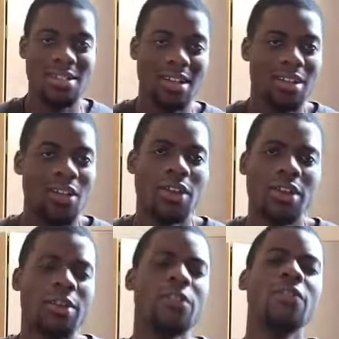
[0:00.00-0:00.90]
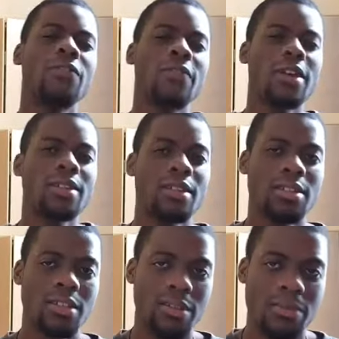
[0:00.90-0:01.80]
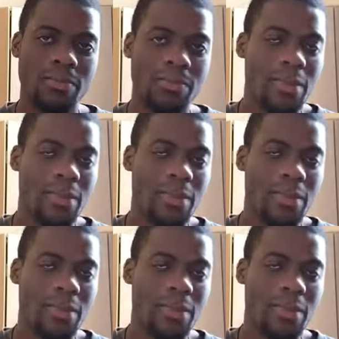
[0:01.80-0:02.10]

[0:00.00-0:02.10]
She's like, who funded you?